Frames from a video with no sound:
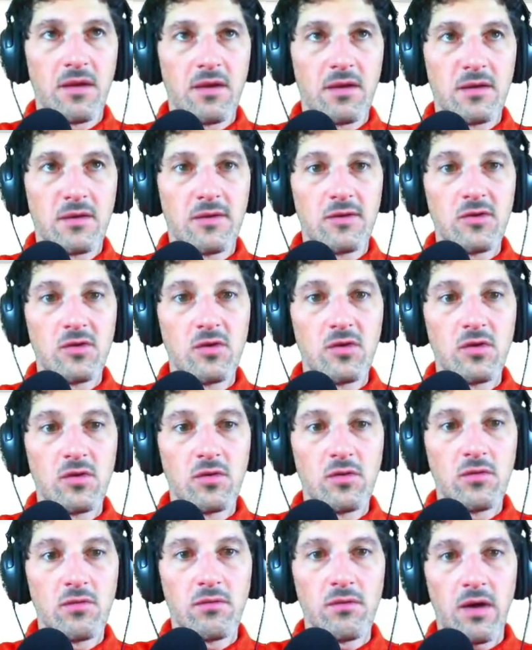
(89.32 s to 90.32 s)

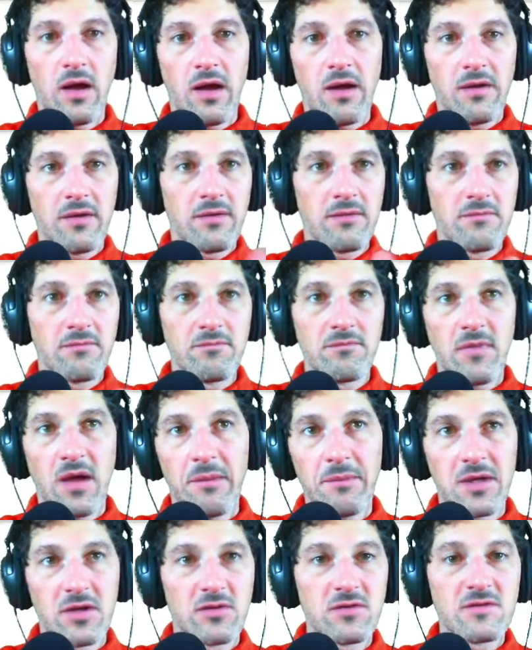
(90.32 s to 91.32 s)
to
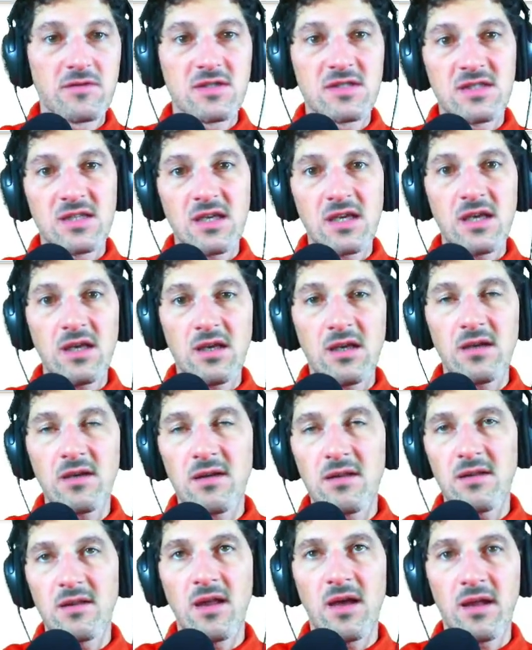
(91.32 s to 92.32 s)
see
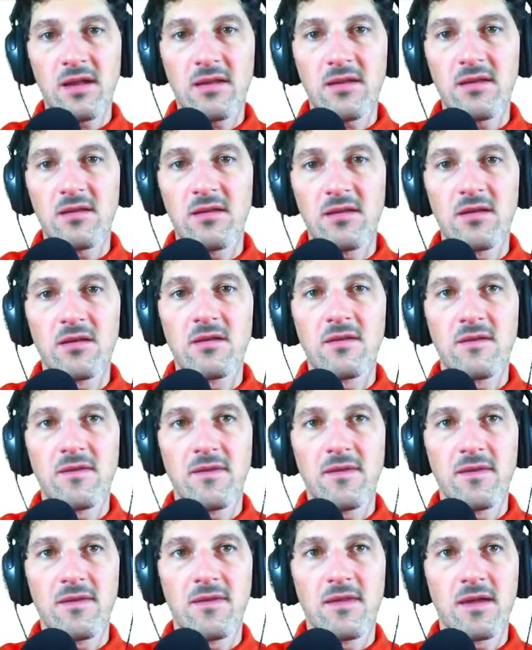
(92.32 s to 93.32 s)
that
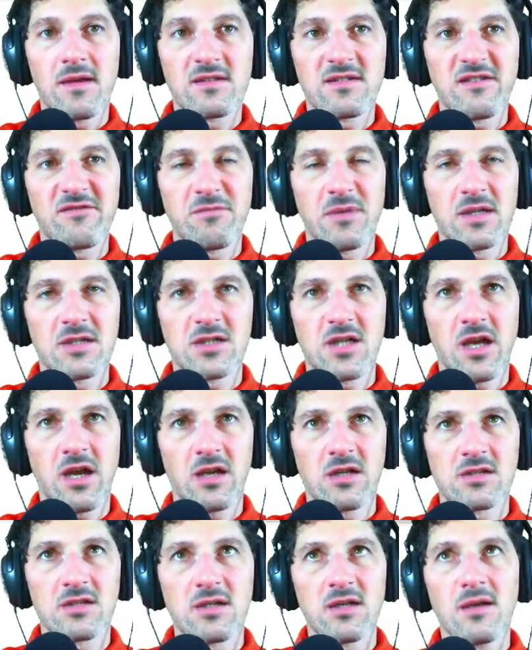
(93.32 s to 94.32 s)
things have been
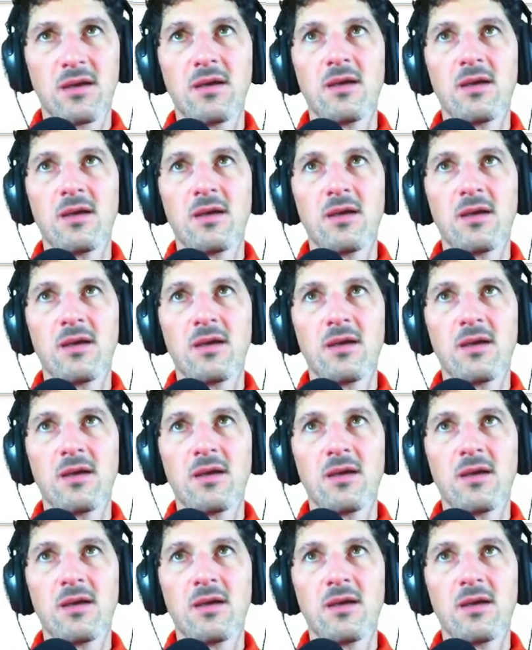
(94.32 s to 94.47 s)
changed.